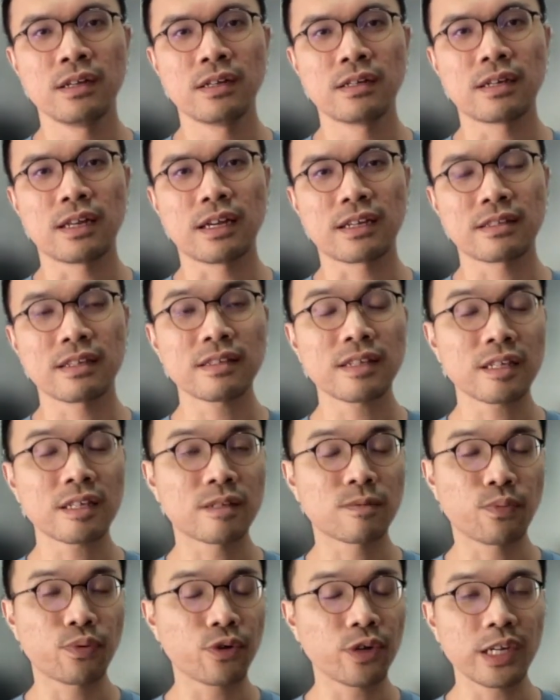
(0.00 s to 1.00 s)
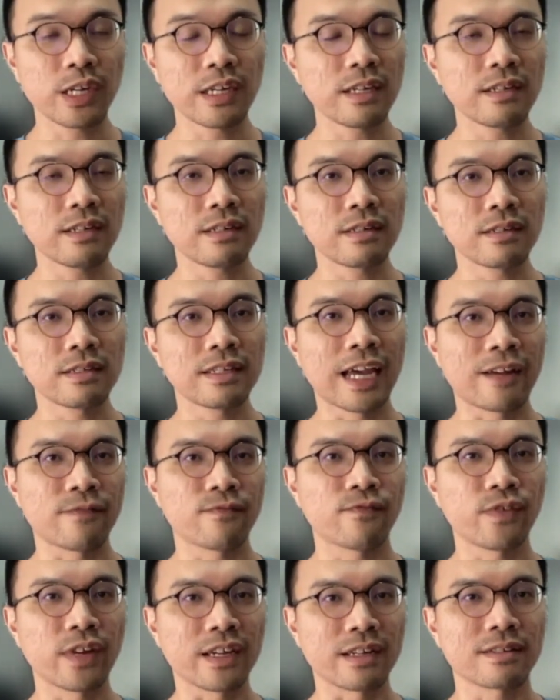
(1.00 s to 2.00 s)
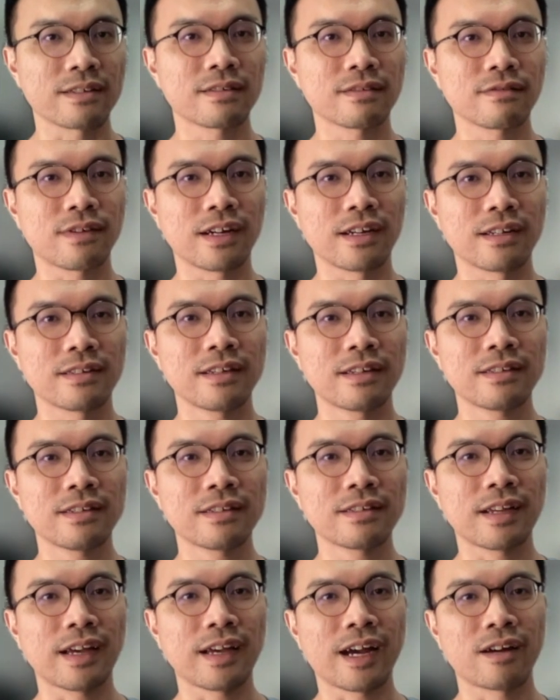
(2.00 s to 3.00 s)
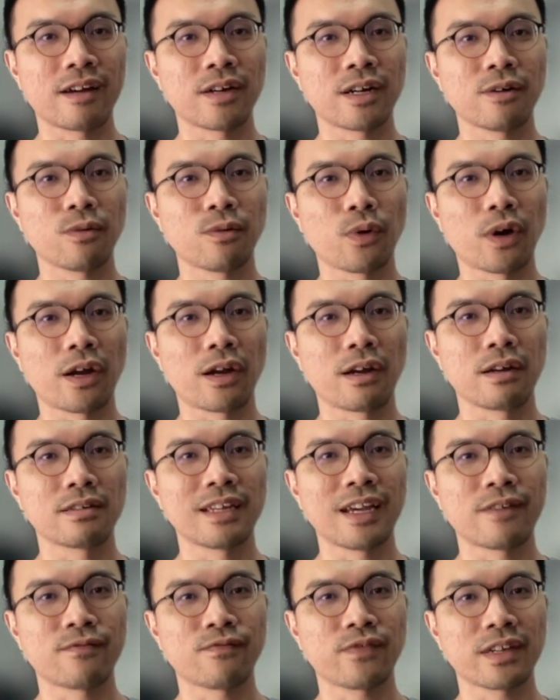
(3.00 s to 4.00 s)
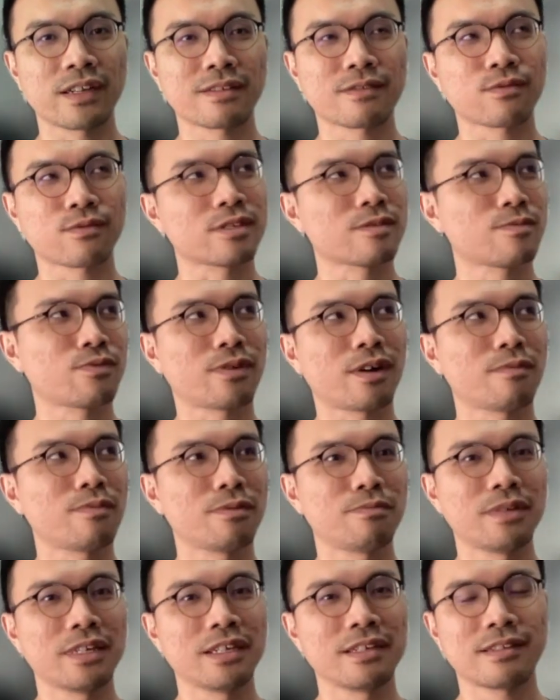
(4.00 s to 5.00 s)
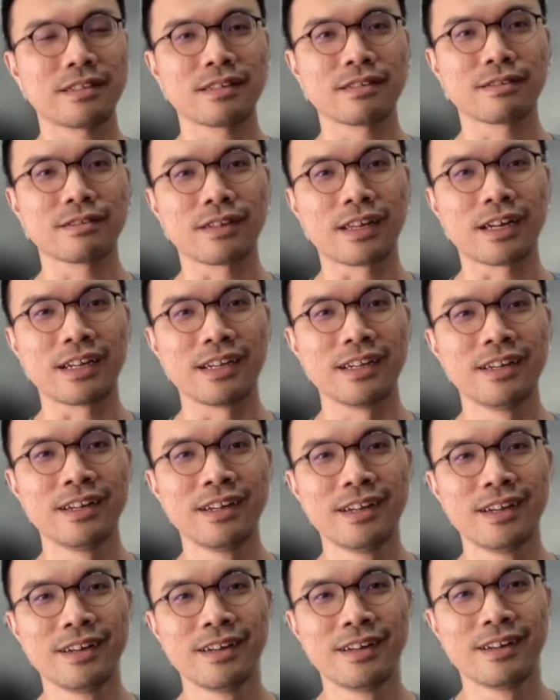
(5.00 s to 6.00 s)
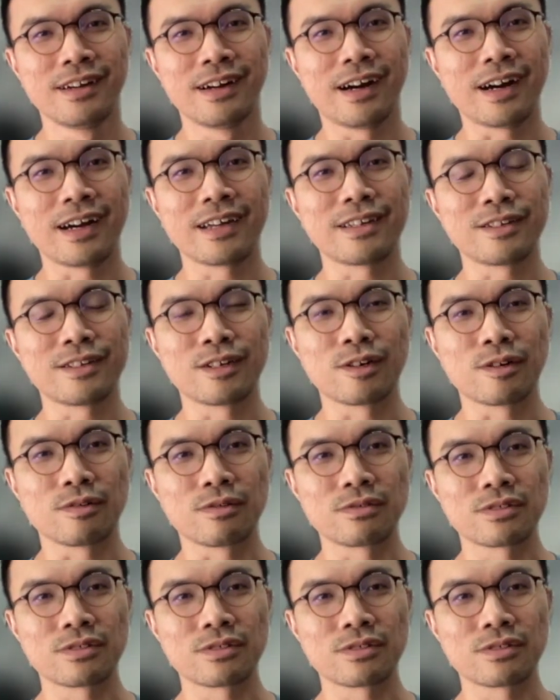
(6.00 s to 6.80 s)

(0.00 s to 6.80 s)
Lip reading: like this is pre Netflix, right? This is the era where Netflix was probably still like I don't know.